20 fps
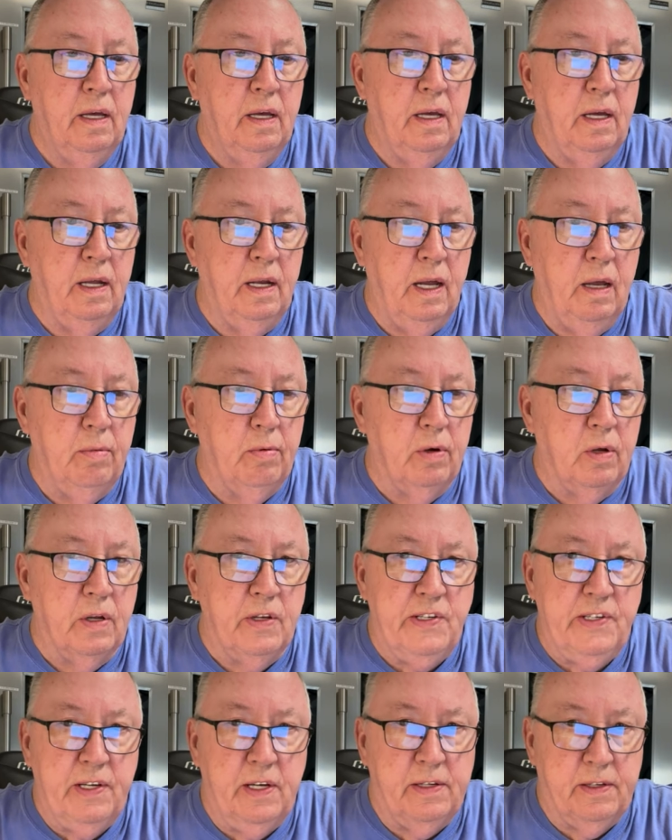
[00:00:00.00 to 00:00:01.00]
enabled a
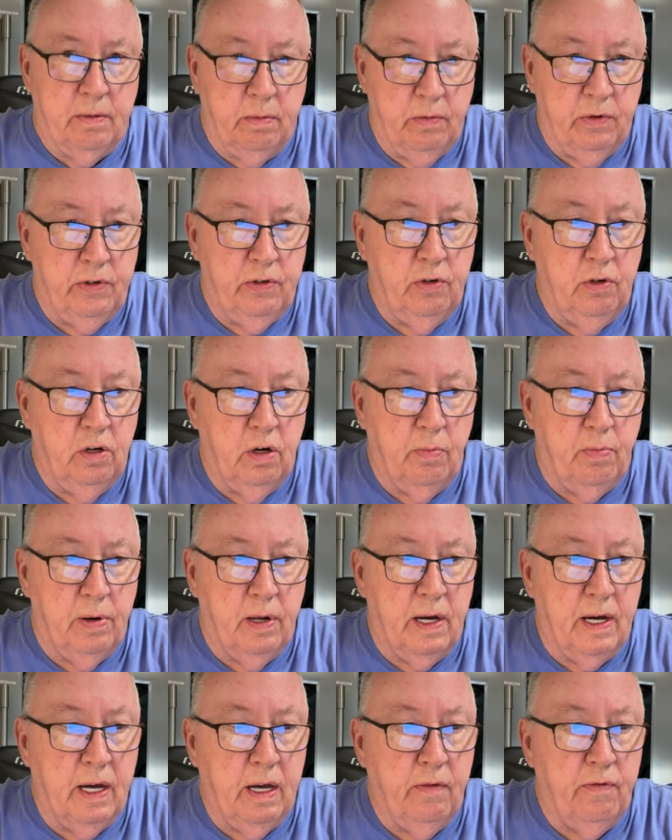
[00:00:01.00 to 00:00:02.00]
system to
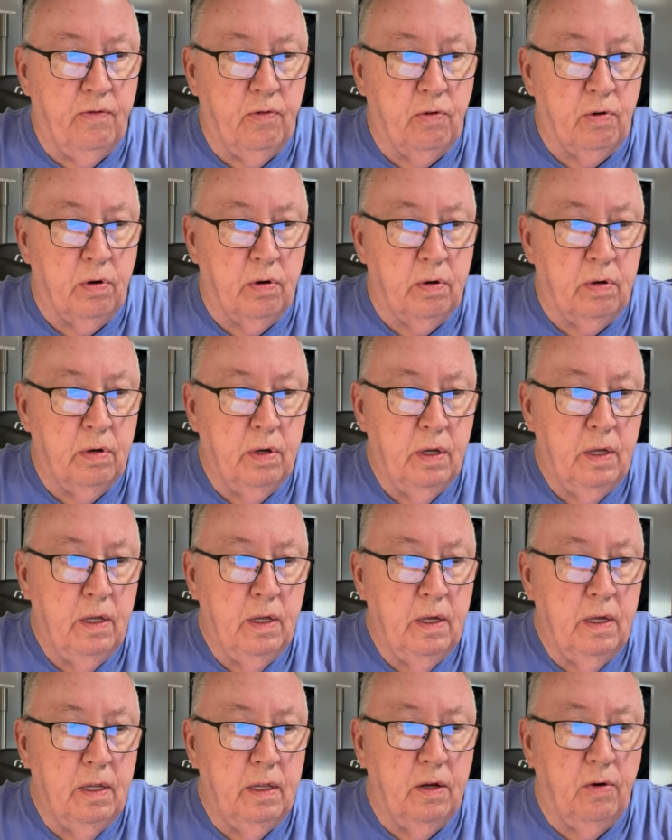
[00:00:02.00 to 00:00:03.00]
apply for
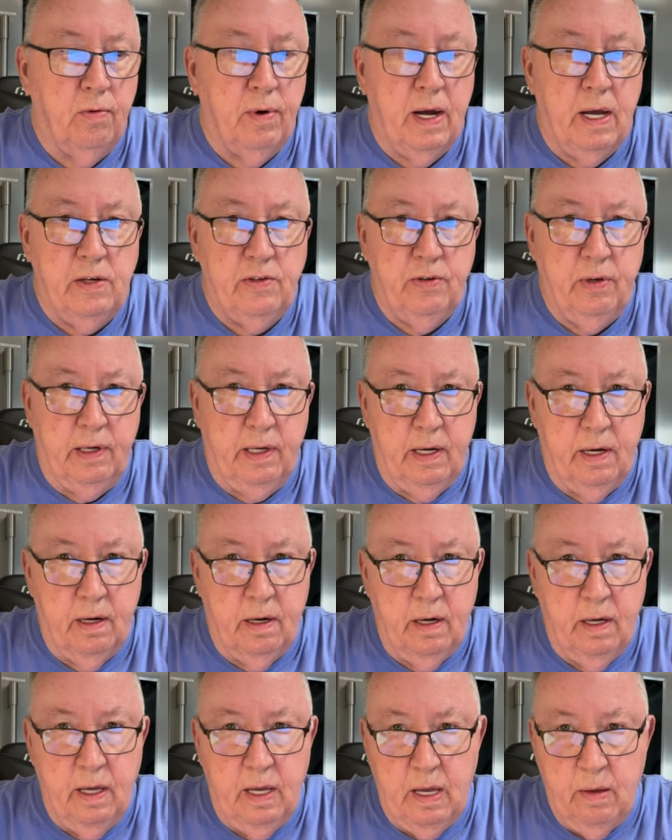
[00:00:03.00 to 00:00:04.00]
the rights to
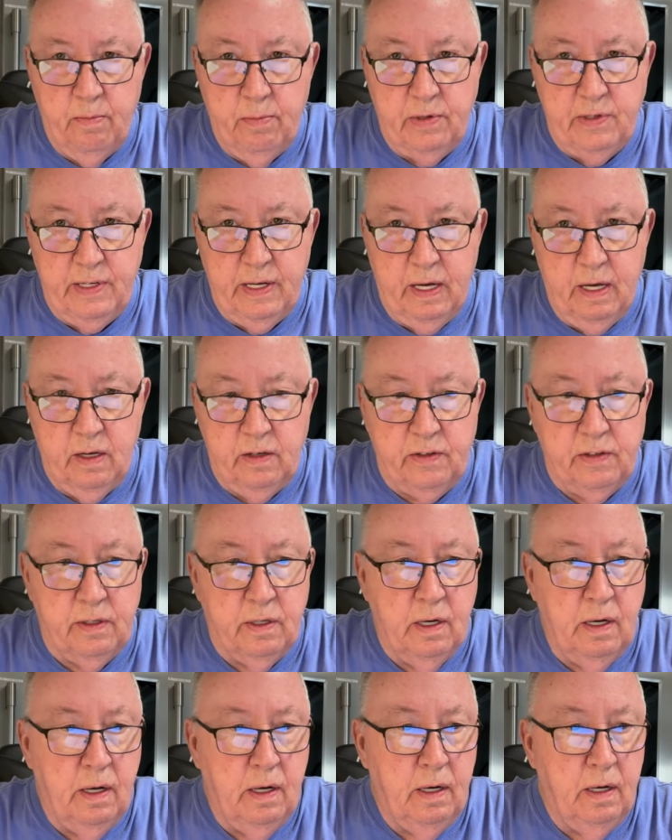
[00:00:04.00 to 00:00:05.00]
carry and possess
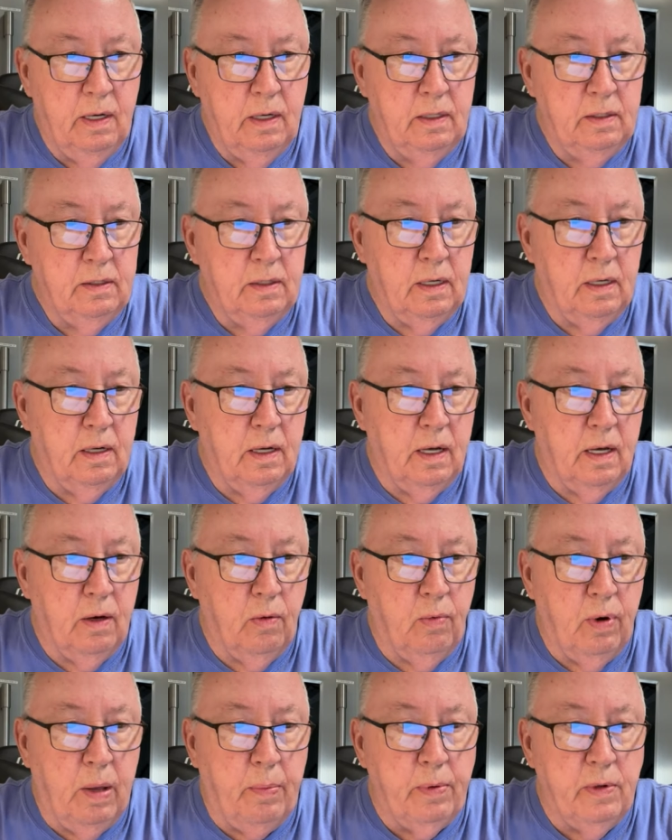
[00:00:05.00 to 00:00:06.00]

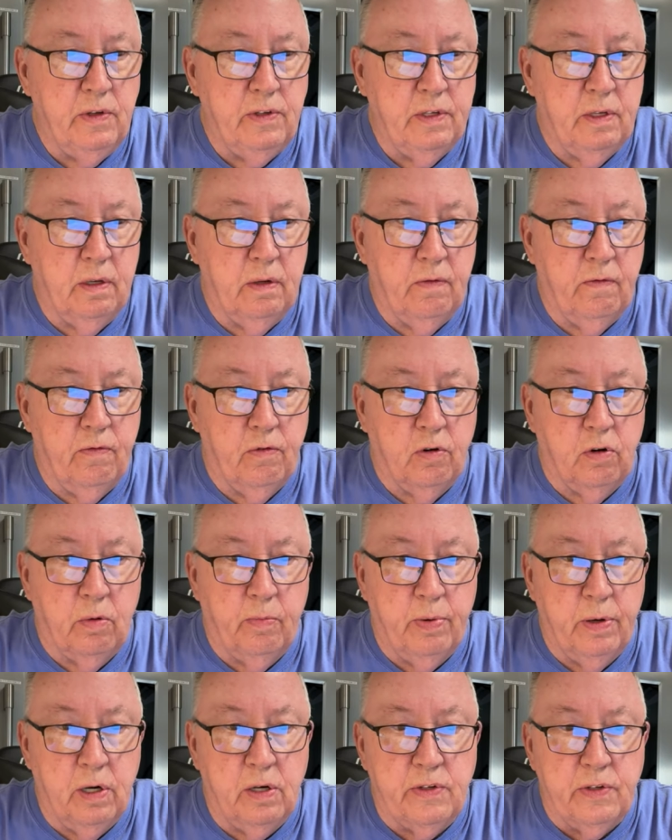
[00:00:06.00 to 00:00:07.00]
weapons for
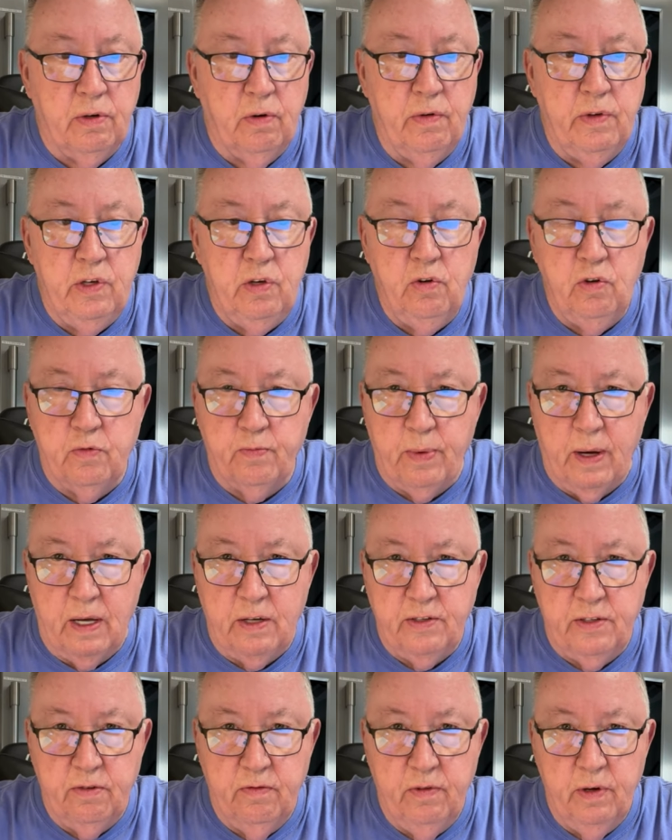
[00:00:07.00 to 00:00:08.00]
personal use by
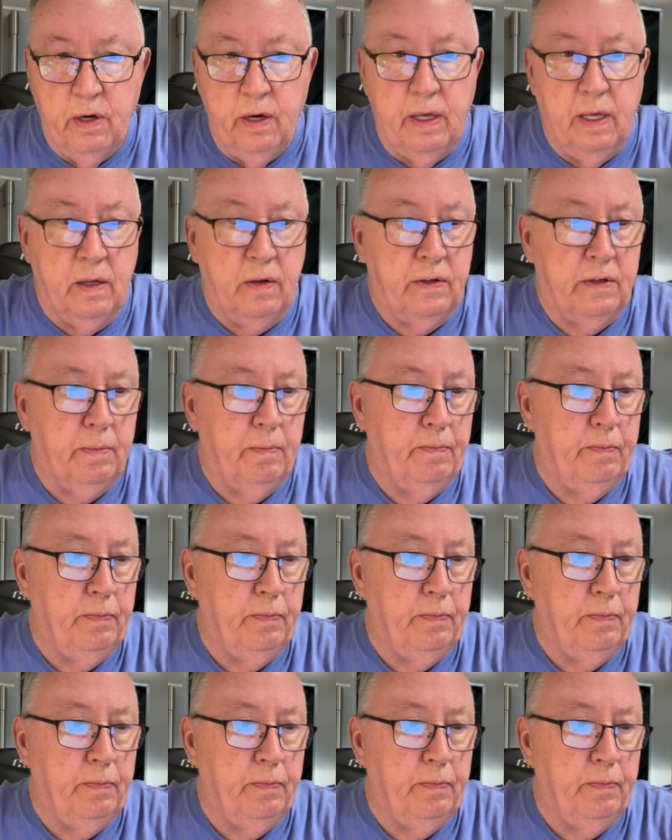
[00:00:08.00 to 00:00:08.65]
civilians.